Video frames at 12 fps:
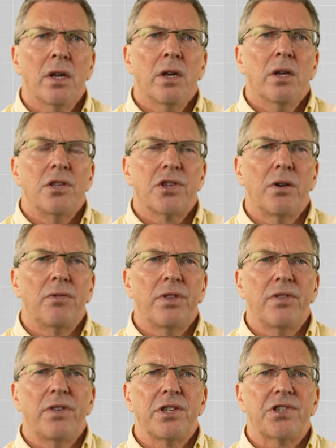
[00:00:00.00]
So
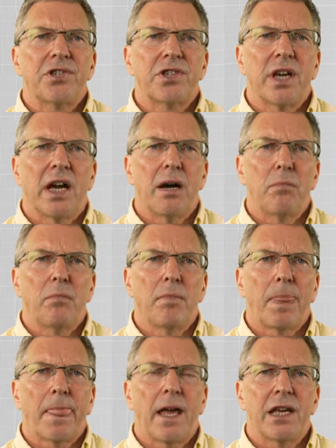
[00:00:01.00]
this
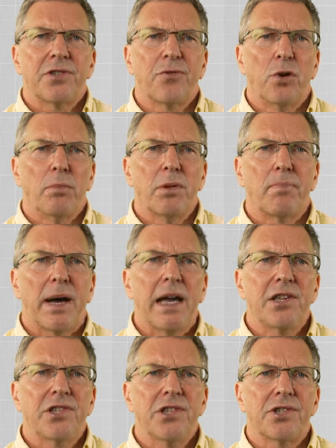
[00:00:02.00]
has formed the
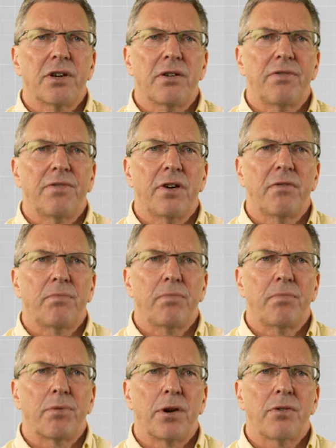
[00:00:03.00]
basis of
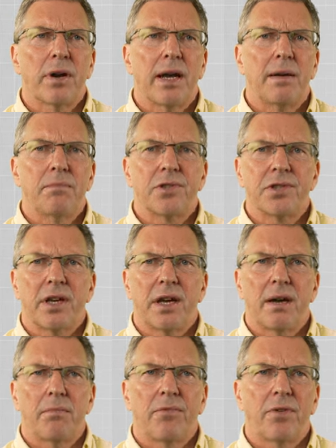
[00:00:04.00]
programs
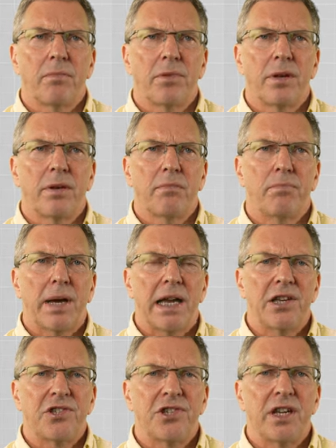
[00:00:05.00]
from the
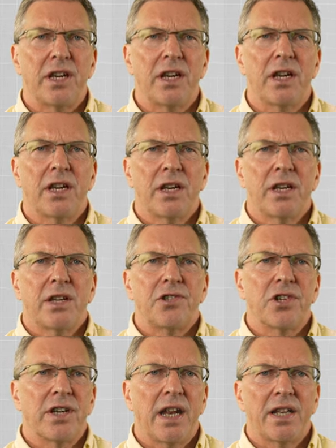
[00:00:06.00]
Beijing
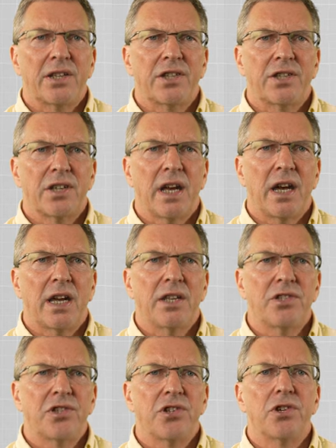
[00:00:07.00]
Genetics
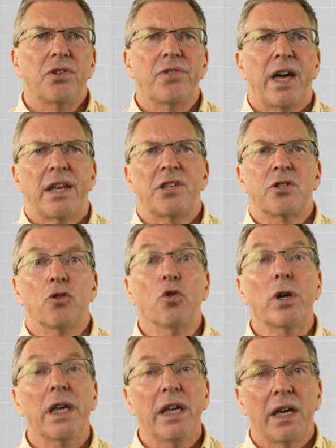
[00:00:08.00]
Institute that is
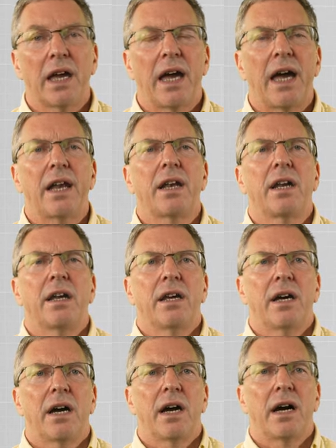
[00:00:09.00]
looking at
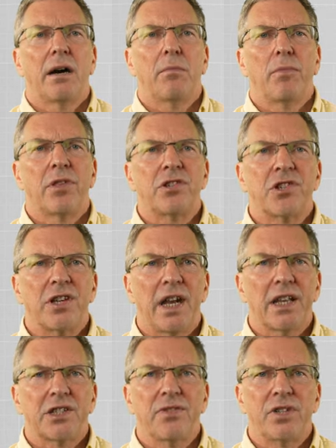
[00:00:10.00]
the
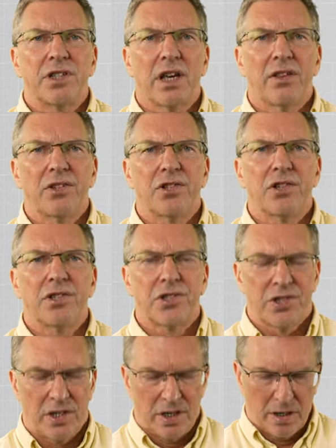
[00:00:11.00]
genetics of
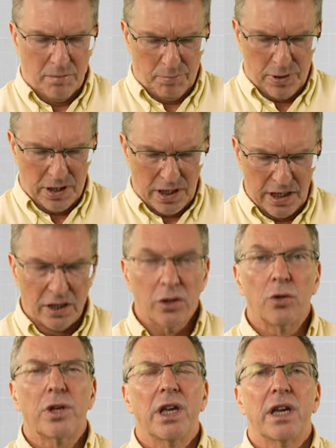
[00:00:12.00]
intelligence by looking